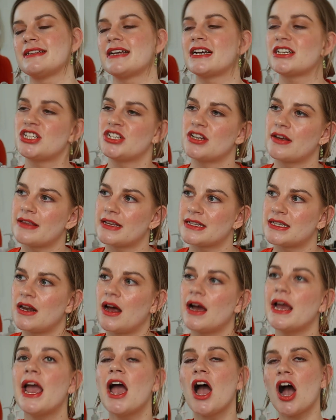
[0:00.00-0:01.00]
Actually, no, that's a
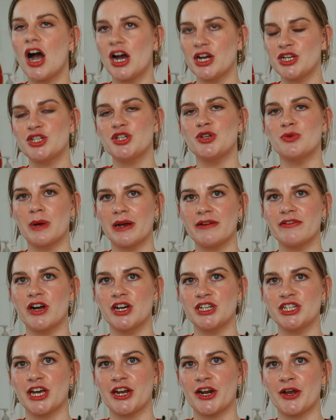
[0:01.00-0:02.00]
lie. I do wear
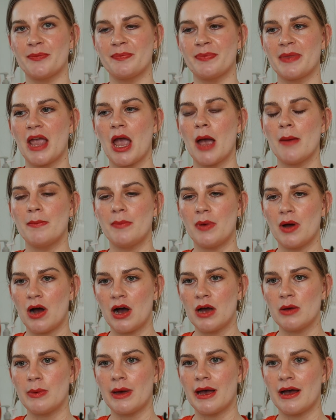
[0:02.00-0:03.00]
eyeshadow. But
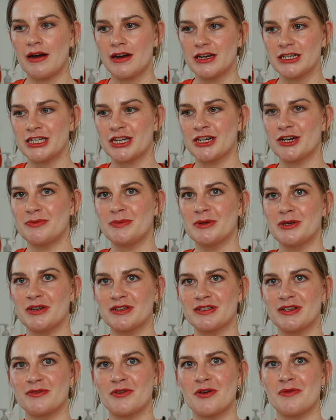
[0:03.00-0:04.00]
I wear eyeshadow
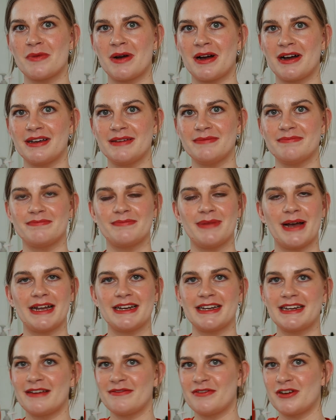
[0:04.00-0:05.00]
because I've got my
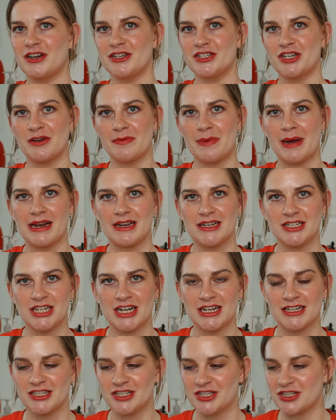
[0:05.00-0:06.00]
Pan in Every Eyeshadow Palette
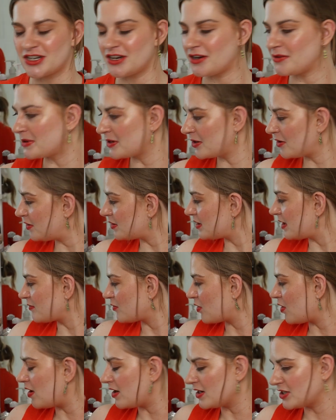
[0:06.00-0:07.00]
challenge going on. I've
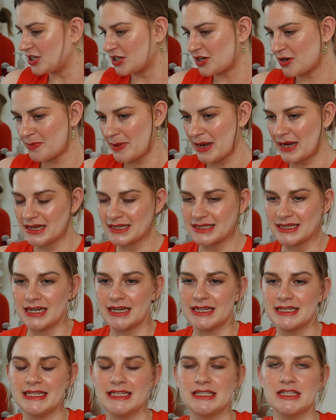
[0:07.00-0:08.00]
got eyeshadow palettes that
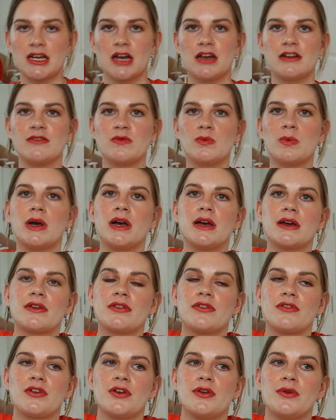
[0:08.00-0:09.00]
I need to kind of work
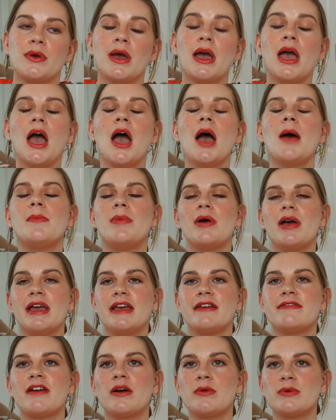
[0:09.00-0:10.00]
through. But
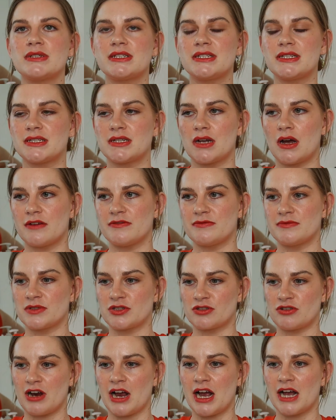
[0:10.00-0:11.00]
if I was to start from
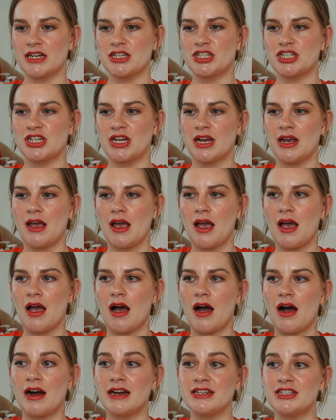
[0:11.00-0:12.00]
scratch,
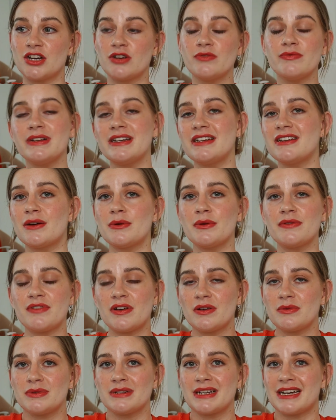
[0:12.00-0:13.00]
I don't really know if
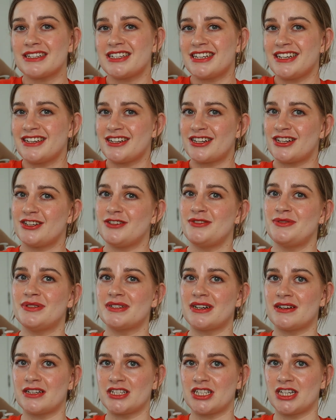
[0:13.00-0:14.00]
I would actually include
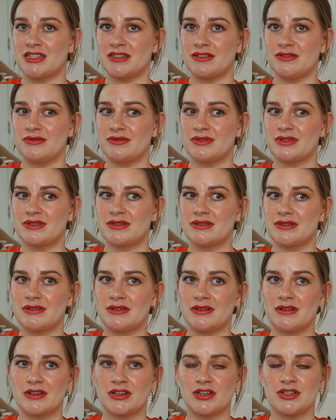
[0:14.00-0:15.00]
eyeshadows.
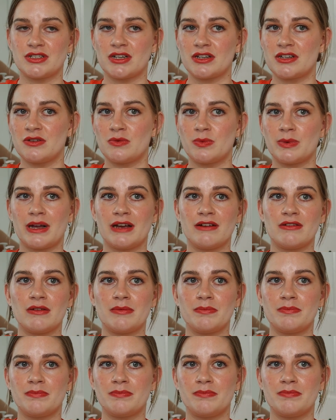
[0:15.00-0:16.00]
Because I could wear
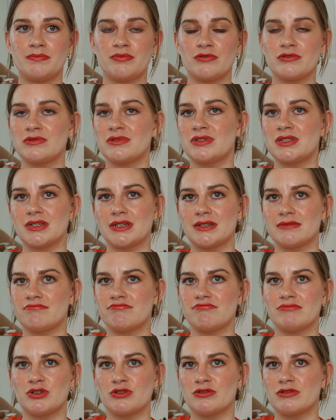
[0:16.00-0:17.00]
a bronzer
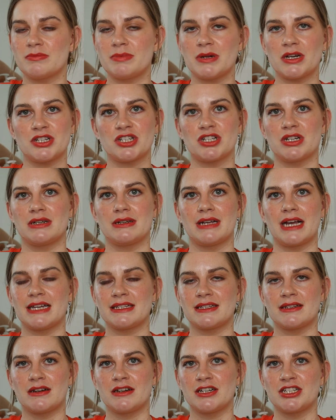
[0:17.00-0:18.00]
or a blusher
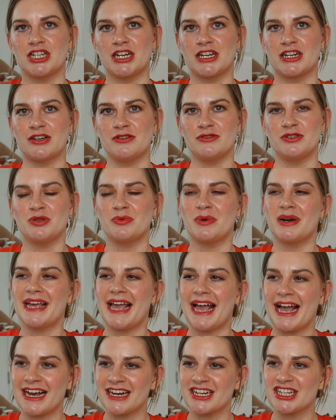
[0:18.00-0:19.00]
as an eyeshadow. Do I
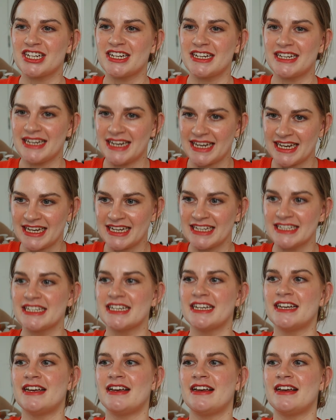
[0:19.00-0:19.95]
actually need